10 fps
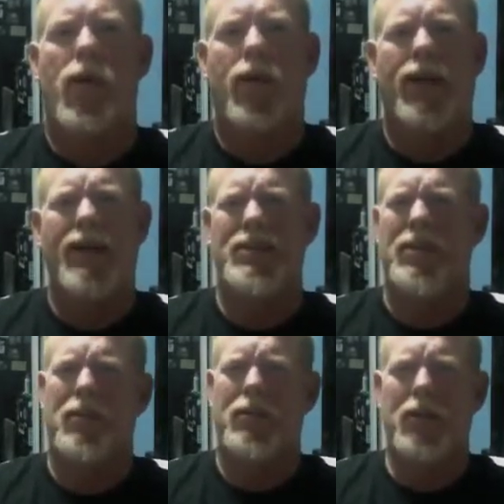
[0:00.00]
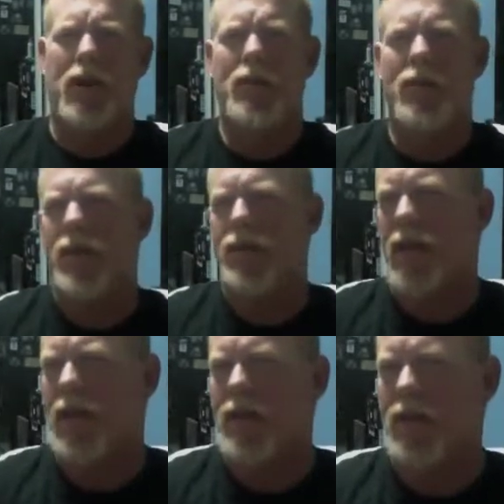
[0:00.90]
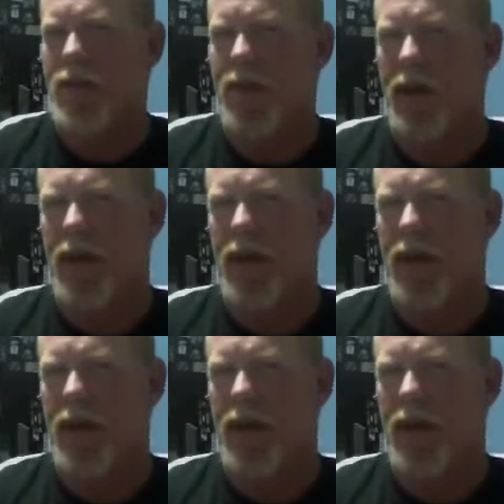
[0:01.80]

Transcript: I used to think, who the hell would ever take such a thing?